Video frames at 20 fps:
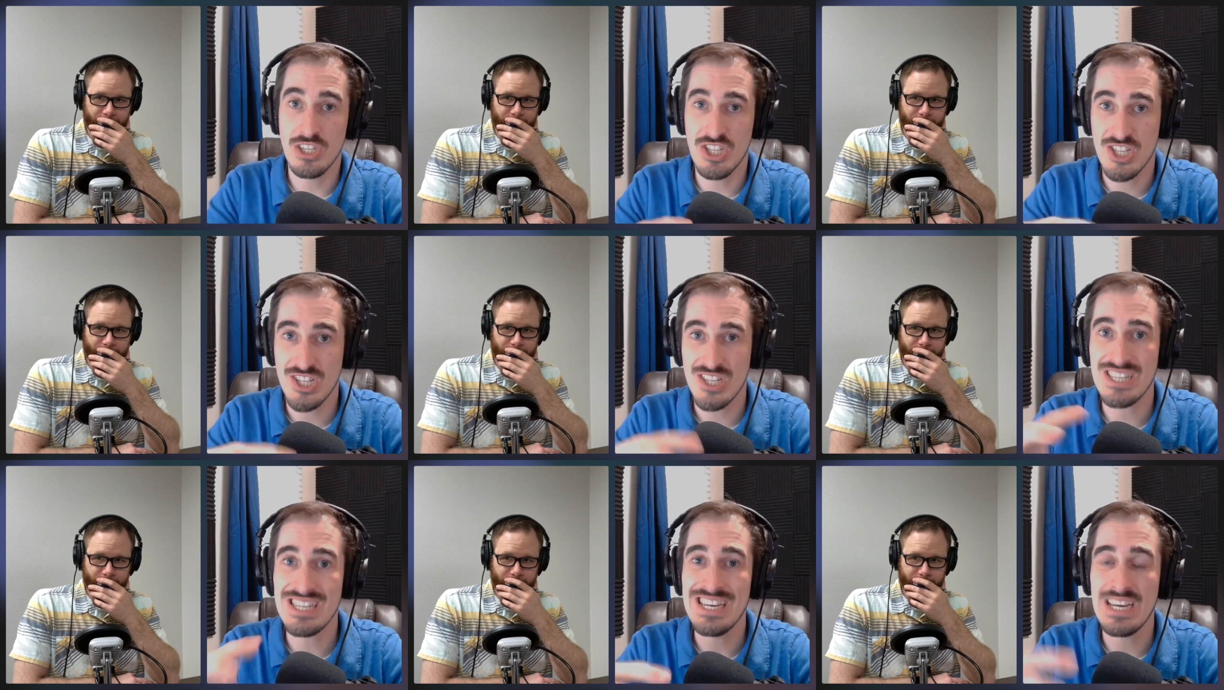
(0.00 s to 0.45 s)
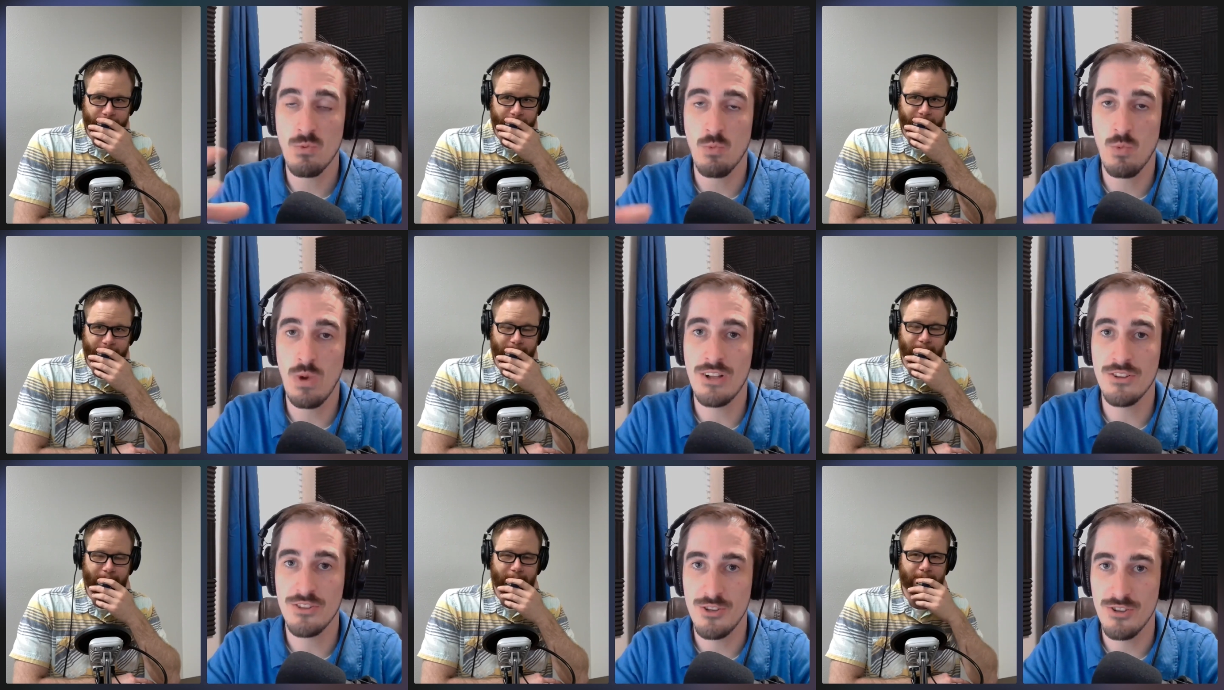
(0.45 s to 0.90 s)
Speaker 1: see it
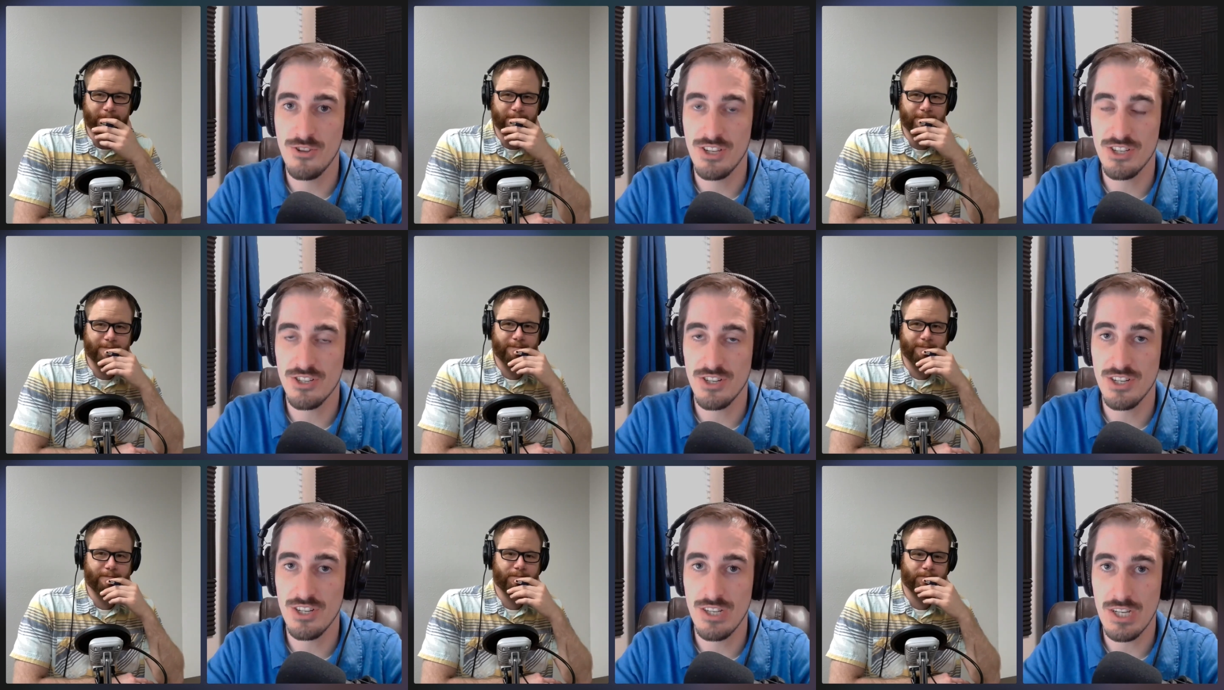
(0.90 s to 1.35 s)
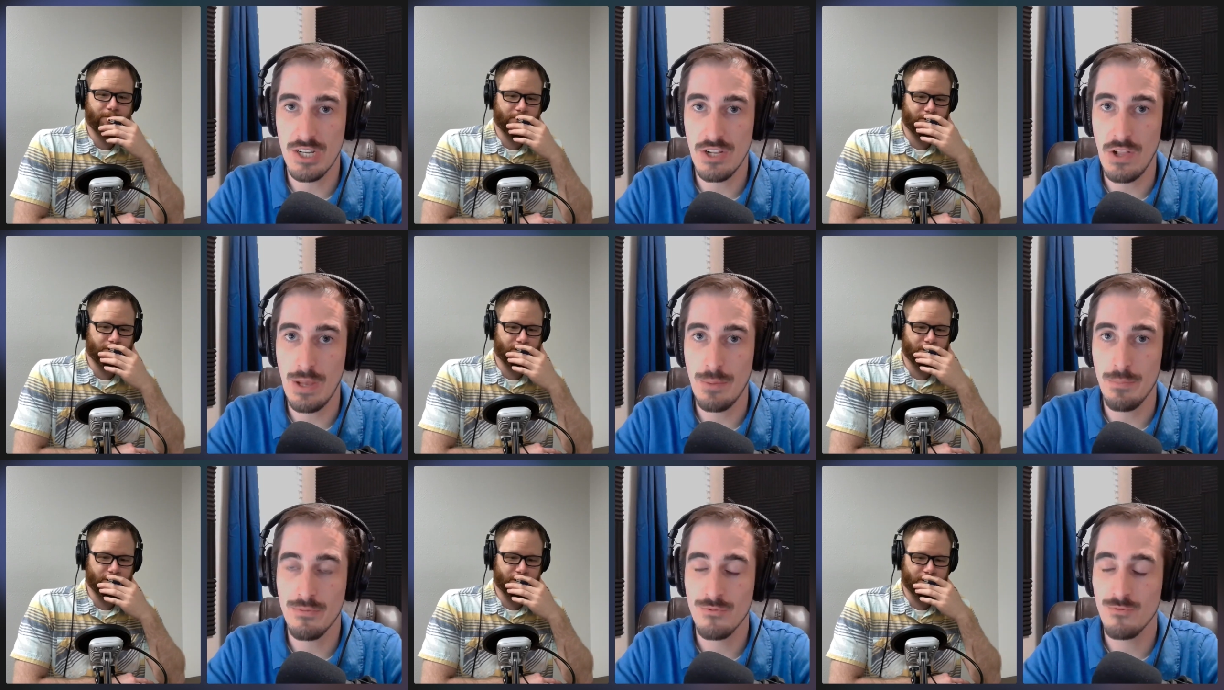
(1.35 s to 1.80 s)
while you listen to the
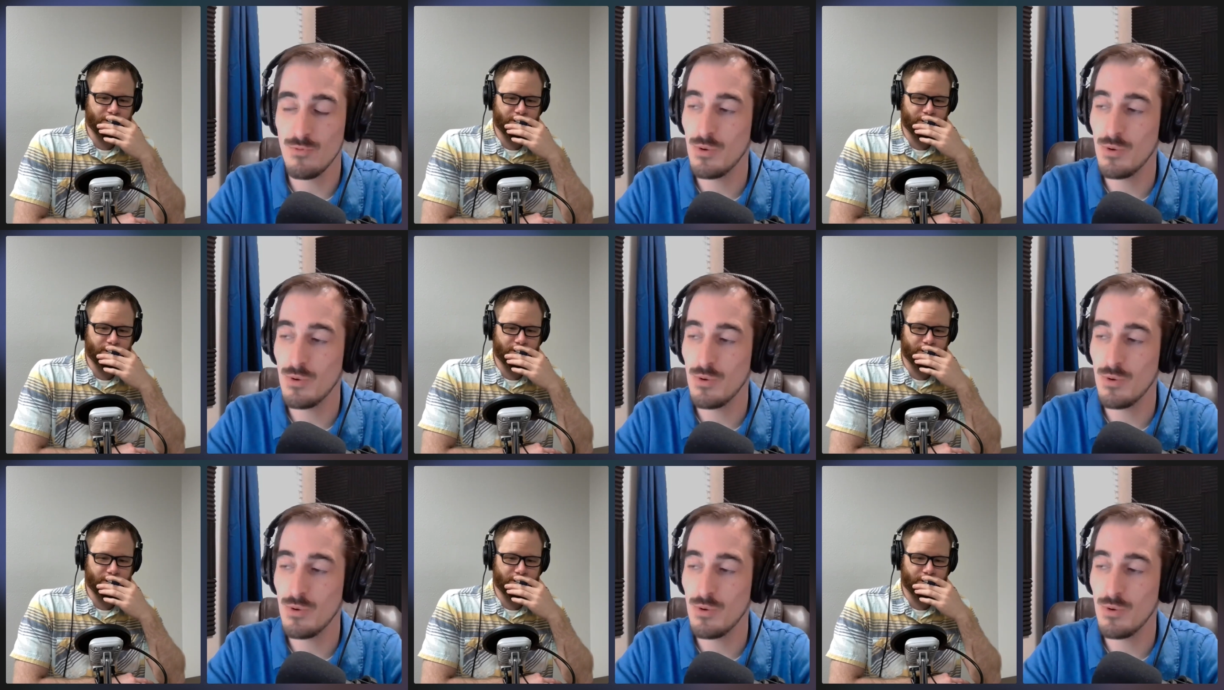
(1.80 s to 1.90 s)
clip.